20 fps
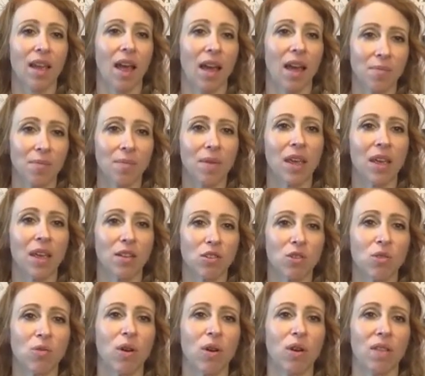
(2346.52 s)
Yeah, making
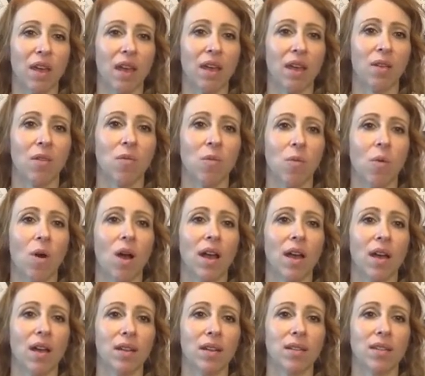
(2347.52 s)
sure that
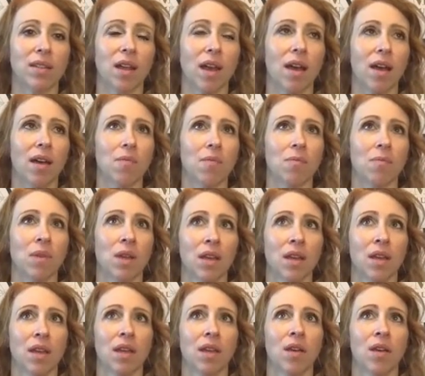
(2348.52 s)
what
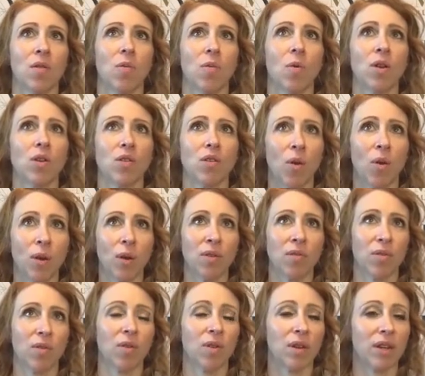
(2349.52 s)
you're going
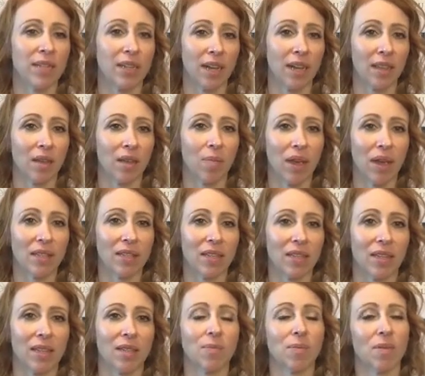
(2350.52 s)
through on a daily
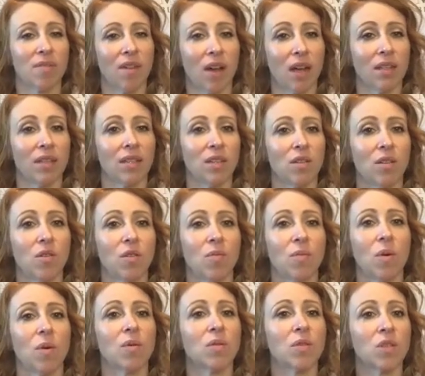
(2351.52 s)
basis provides you
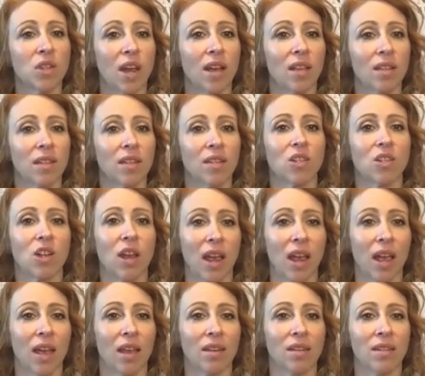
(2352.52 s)
both challenge
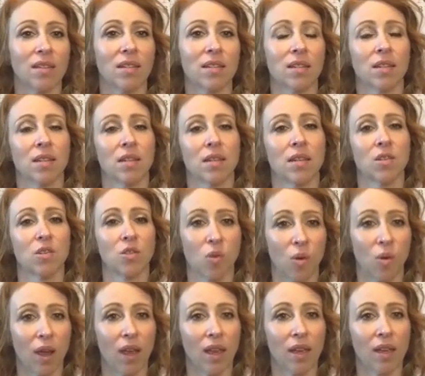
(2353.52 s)
and
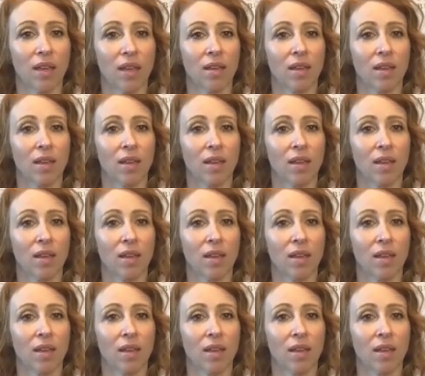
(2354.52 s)
joy.